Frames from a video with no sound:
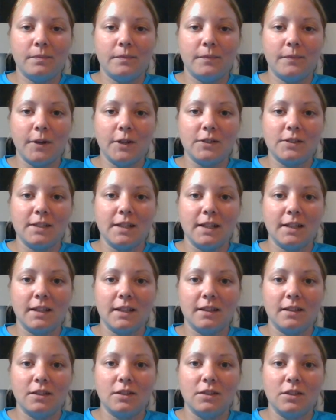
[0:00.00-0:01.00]
first thing
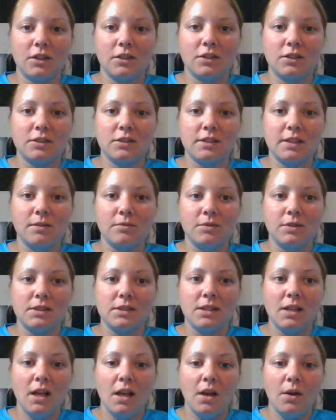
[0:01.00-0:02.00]
that the doctor said
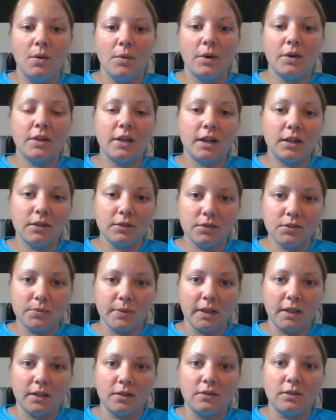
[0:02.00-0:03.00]
was, well, you got to lose
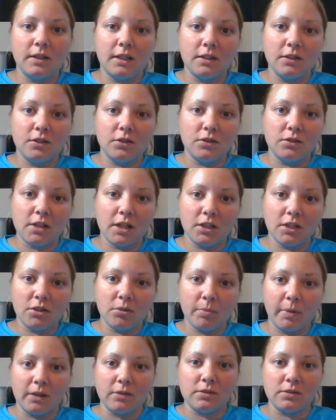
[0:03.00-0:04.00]
weight. You need to lose
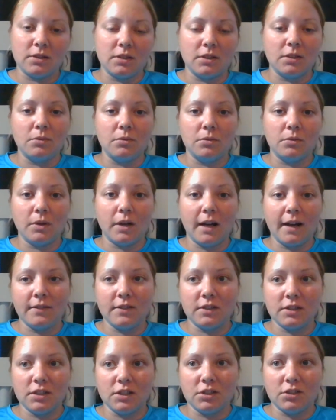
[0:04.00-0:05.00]
100 pounds, and you won't have
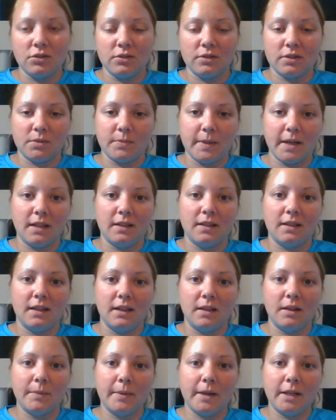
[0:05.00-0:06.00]
this issue as bad. That
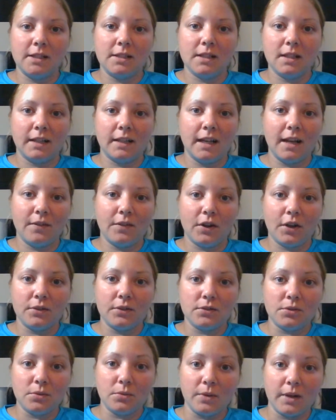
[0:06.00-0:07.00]
it basically never
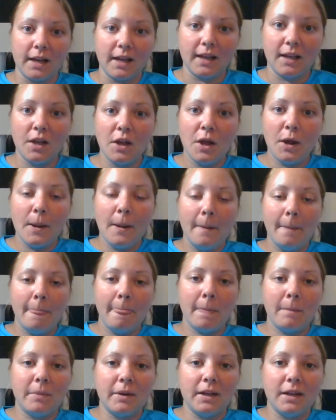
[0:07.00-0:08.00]
goes away,
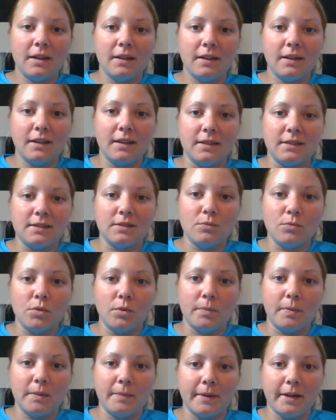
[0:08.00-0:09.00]
but it
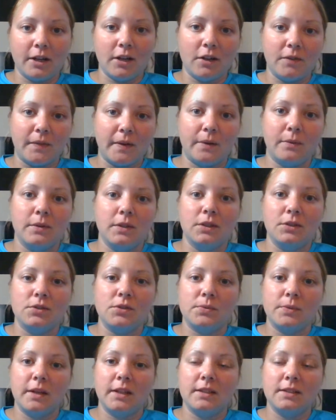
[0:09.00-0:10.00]
would be better if I would
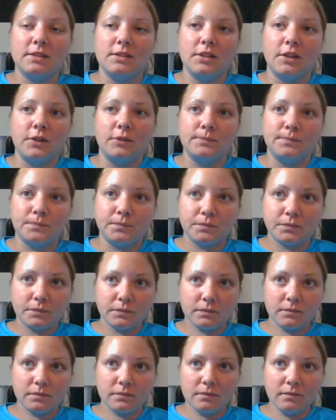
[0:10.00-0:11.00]
lose weight. So
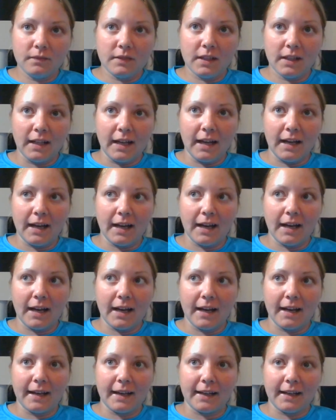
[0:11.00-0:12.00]

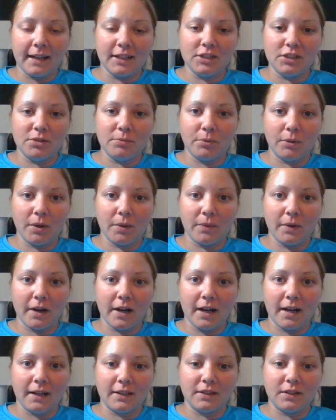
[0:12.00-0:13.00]
I got to the point
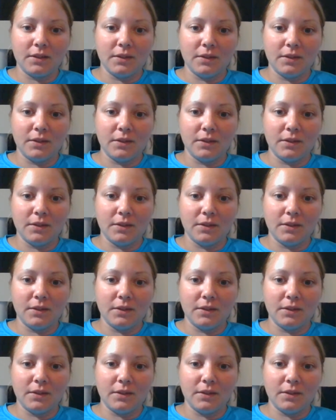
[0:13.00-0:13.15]
where I